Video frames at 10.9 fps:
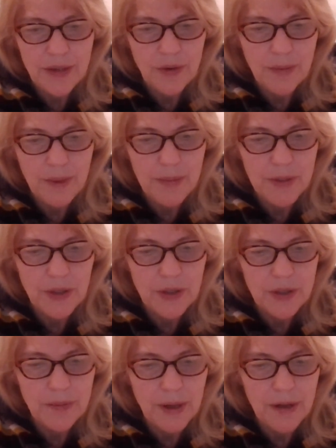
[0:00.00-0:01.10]
Do you remember
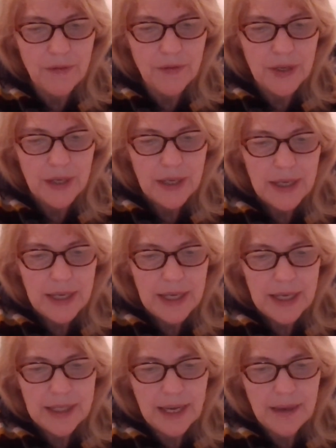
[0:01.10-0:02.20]
Zossimov? He
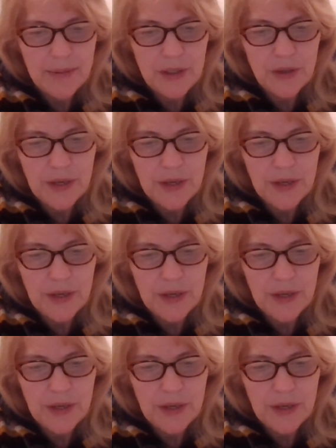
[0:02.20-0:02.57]
examined you